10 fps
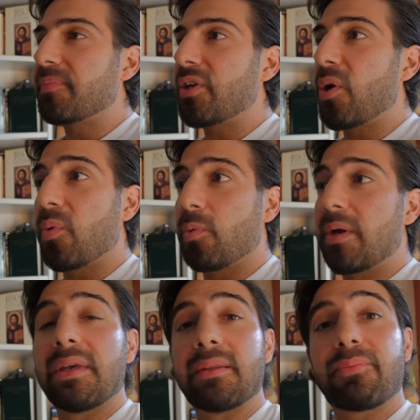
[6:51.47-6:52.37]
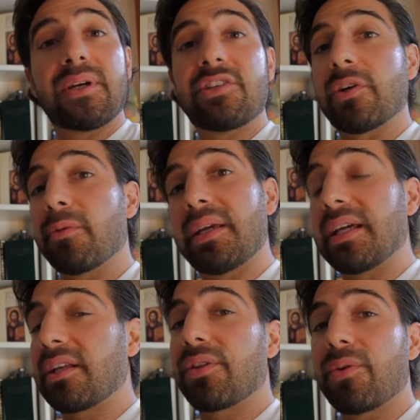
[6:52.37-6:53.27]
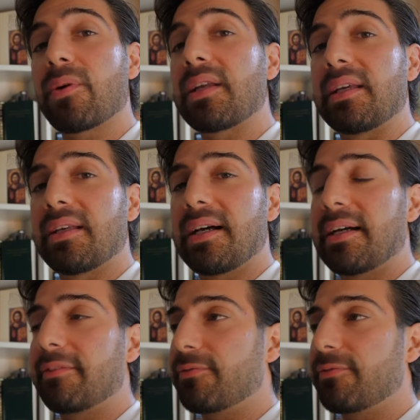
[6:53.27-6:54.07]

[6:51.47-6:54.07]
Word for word: you know women preaching or being an authority uh,